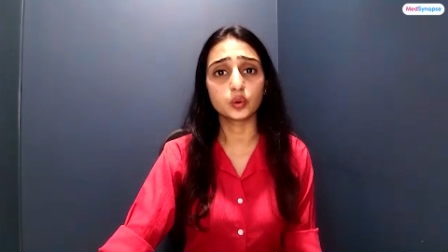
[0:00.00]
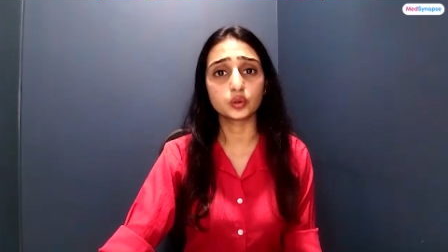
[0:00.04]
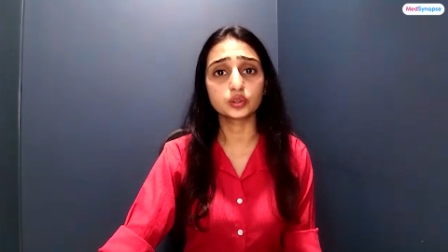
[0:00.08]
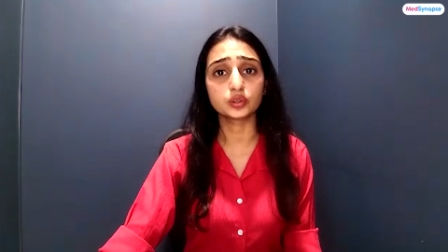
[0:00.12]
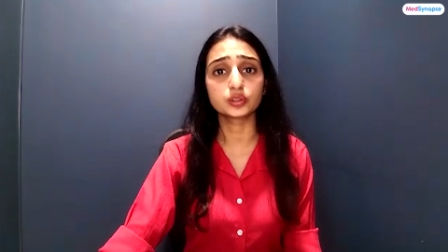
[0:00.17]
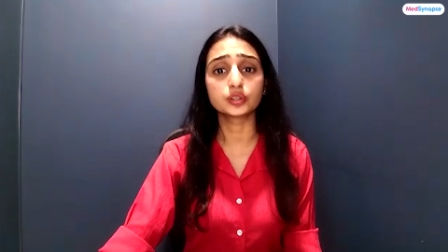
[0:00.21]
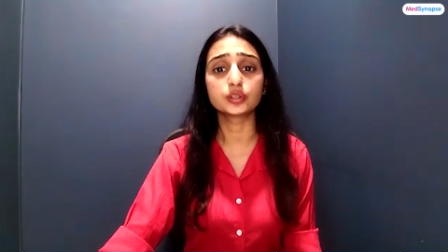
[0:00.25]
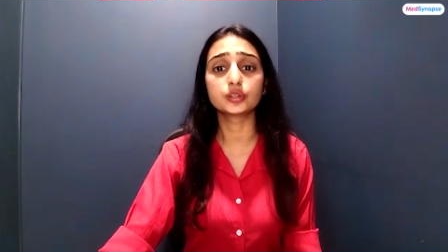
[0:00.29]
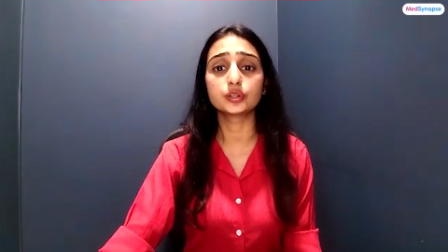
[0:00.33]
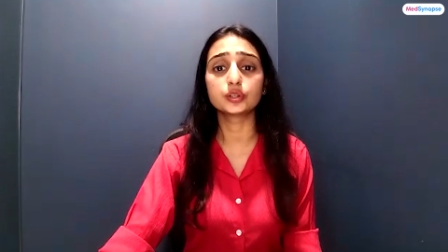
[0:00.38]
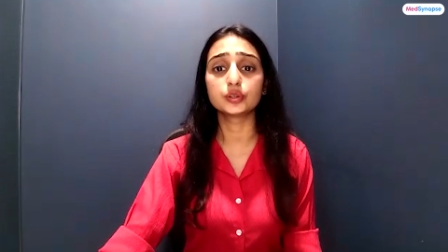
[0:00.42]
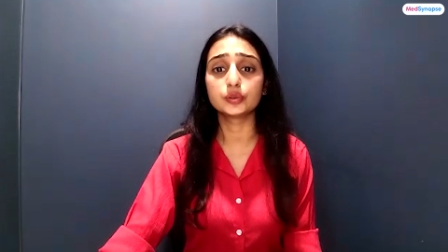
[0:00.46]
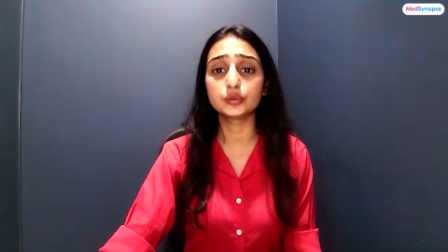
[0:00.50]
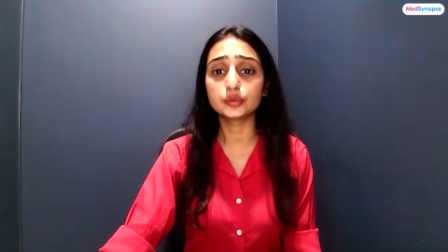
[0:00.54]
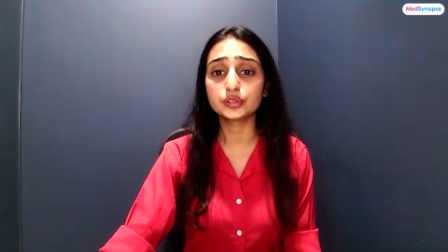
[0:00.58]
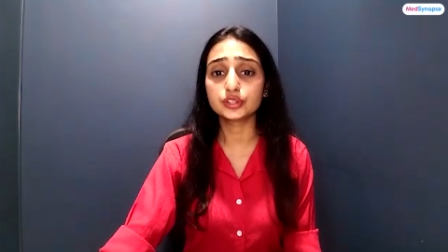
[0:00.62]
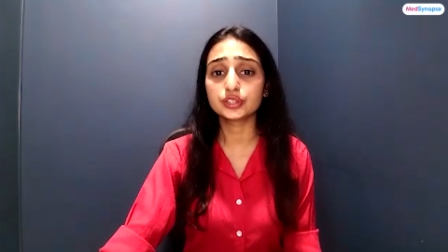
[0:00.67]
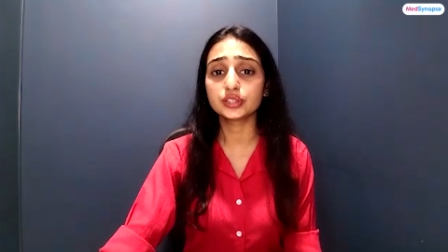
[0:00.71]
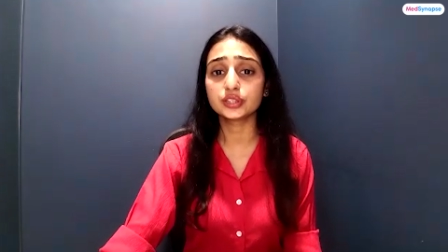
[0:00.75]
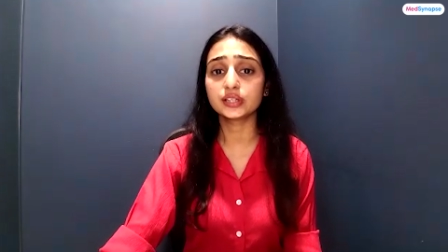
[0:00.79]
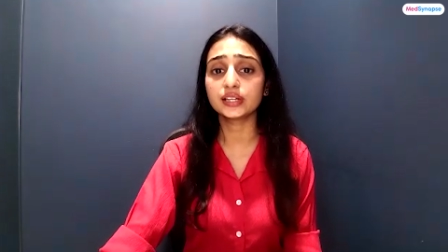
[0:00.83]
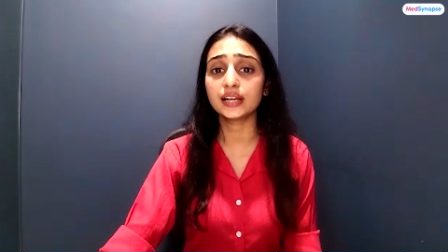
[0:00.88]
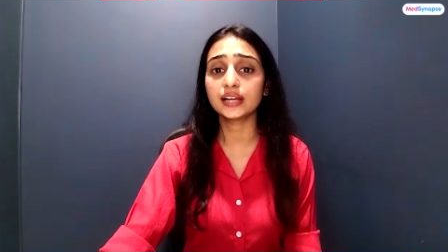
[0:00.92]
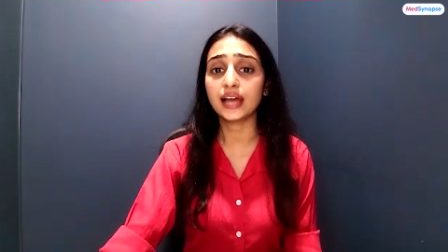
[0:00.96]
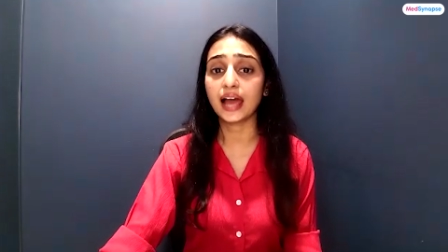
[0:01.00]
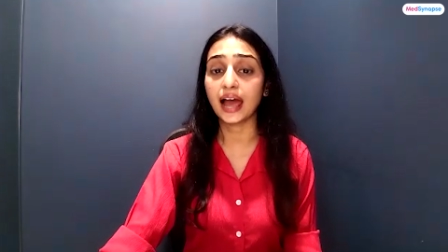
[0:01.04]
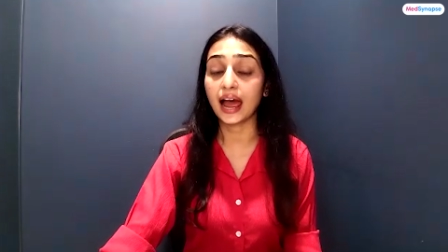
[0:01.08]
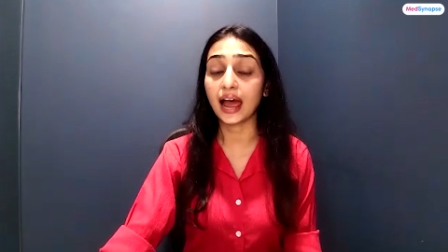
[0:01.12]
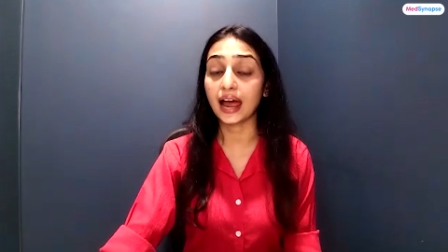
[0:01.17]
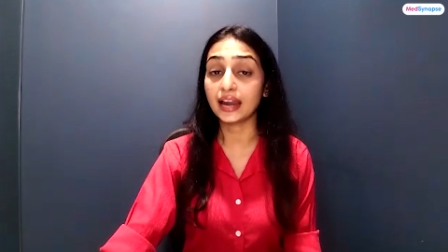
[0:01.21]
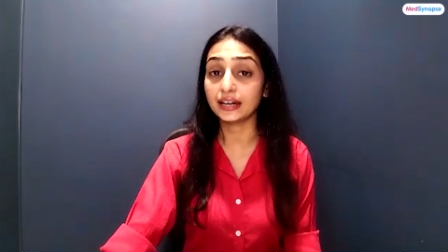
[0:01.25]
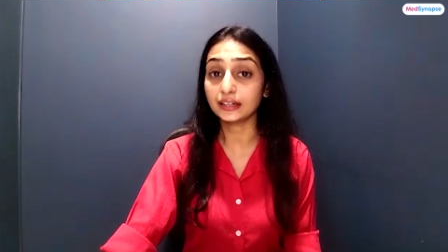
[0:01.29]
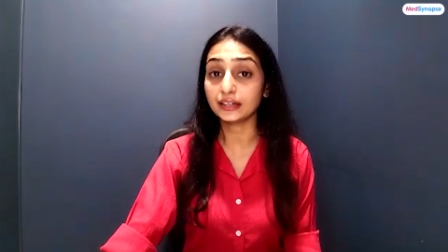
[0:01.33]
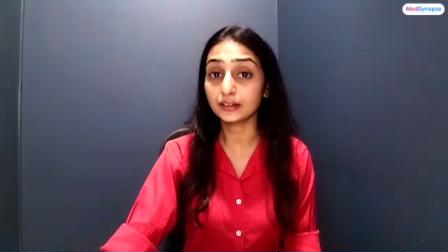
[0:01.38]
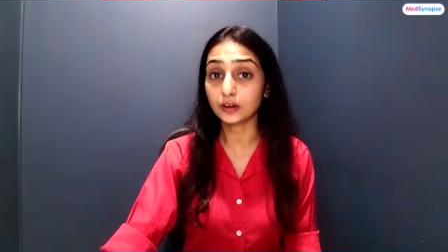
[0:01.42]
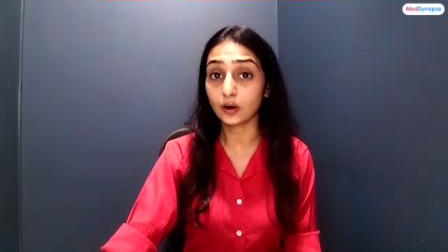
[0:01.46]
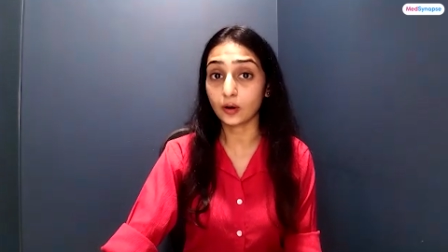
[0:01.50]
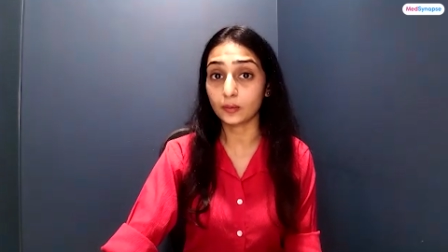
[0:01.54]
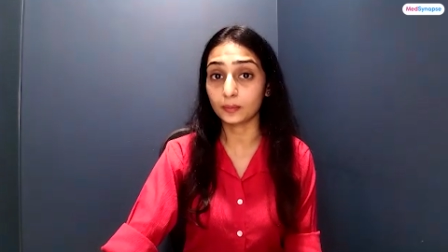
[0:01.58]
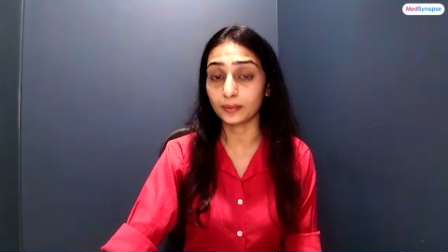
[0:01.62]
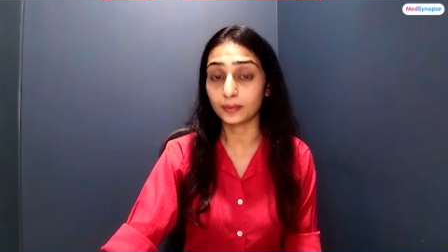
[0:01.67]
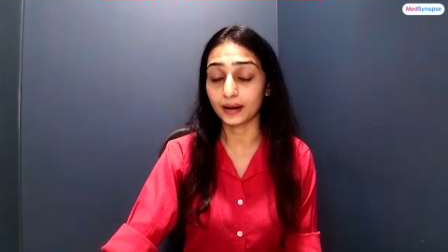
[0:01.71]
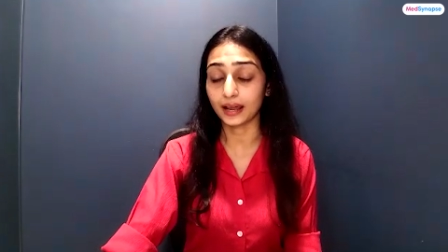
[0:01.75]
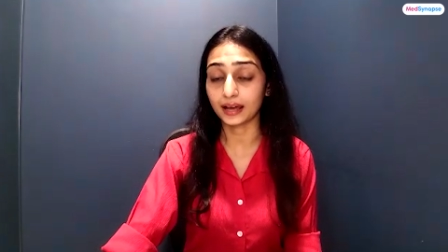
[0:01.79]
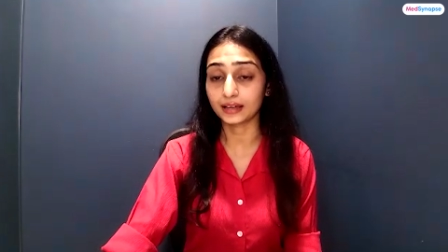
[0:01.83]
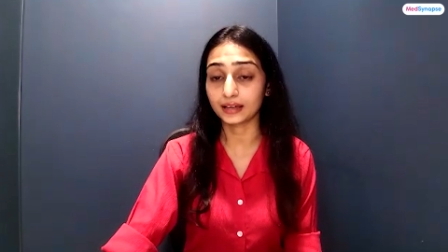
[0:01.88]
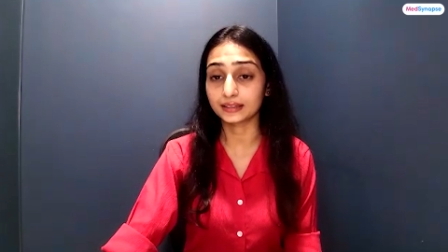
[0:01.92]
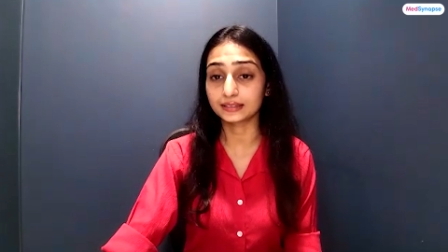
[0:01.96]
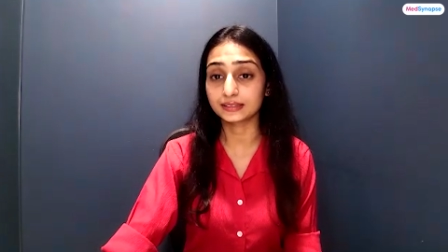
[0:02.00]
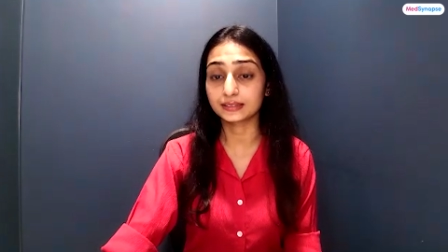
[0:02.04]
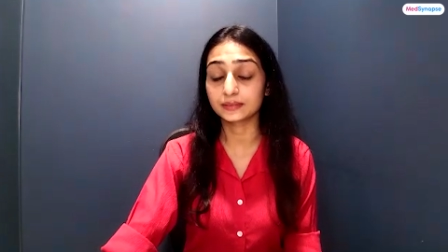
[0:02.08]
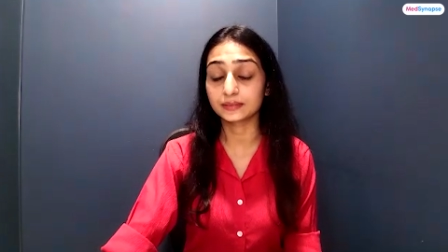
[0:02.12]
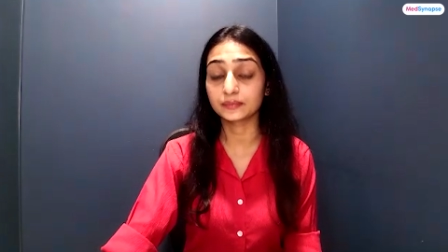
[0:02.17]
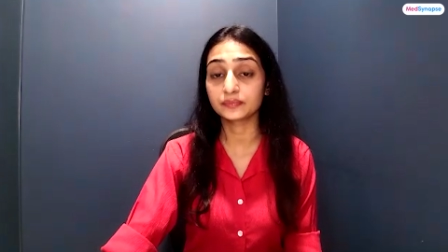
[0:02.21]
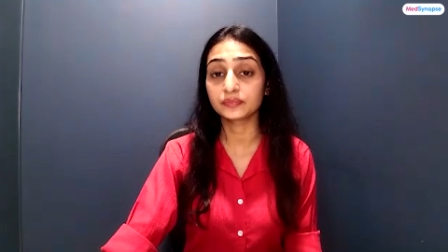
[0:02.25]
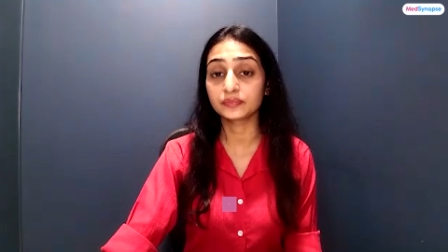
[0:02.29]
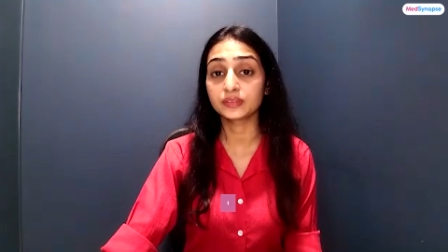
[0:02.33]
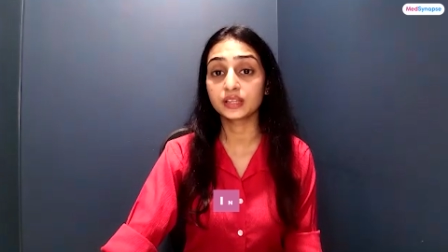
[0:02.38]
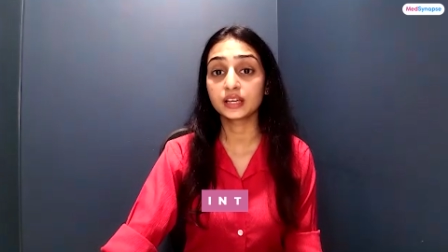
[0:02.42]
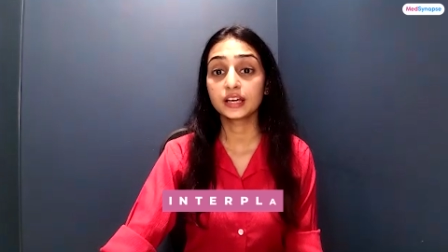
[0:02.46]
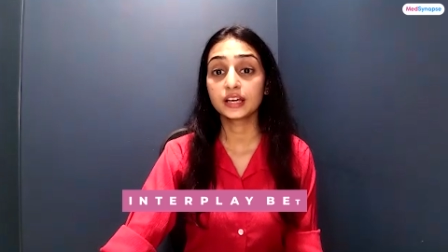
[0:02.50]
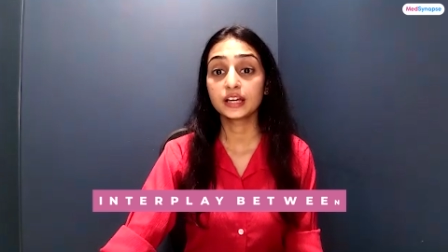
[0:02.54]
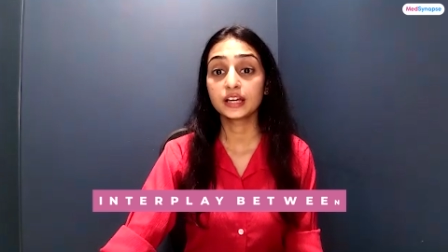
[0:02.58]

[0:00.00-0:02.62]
both crucial and complex: